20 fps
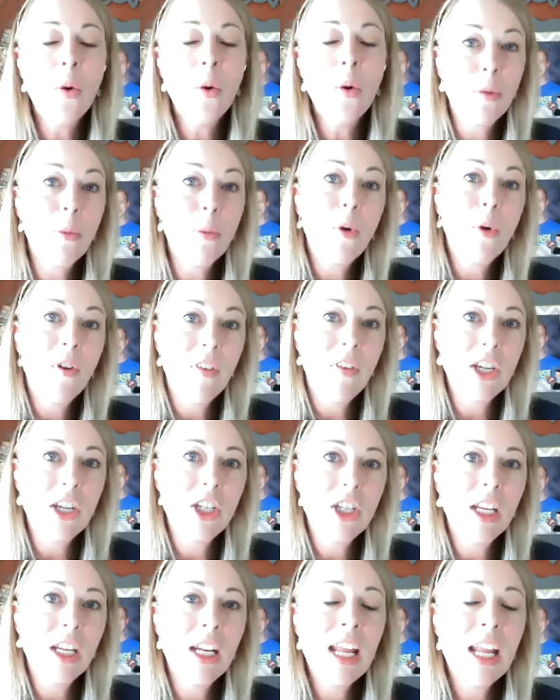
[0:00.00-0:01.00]
With
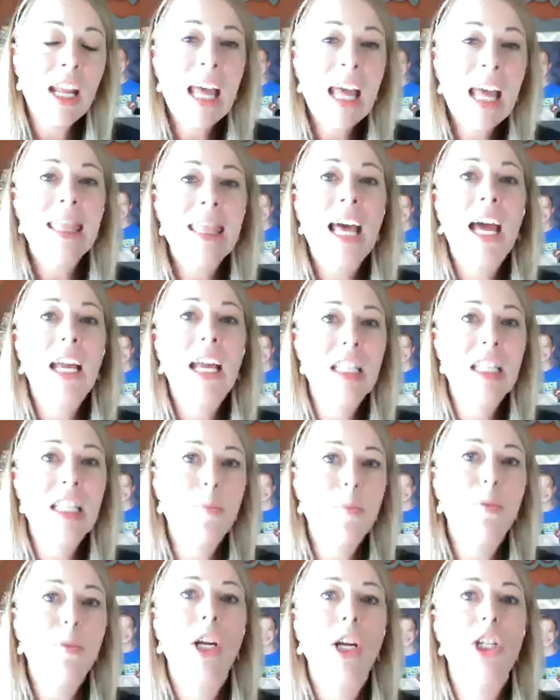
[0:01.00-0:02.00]
motivation, that
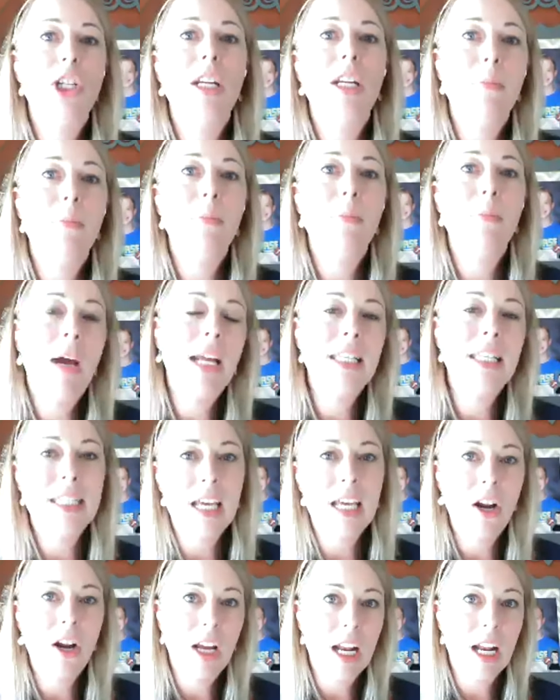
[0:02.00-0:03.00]
inspiration and
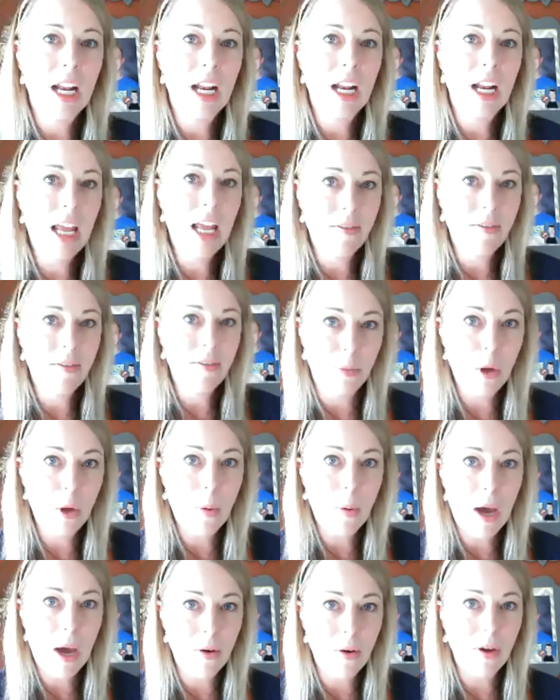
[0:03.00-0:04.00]
mindset are going to have to
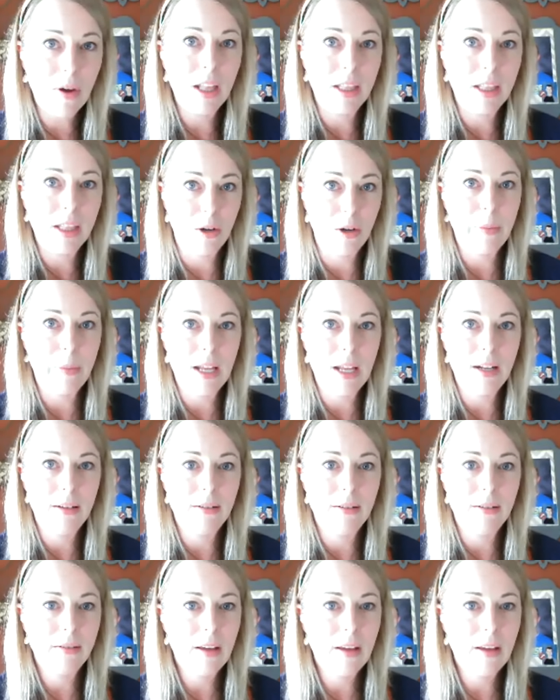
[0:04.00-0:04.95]
help you out a little bit.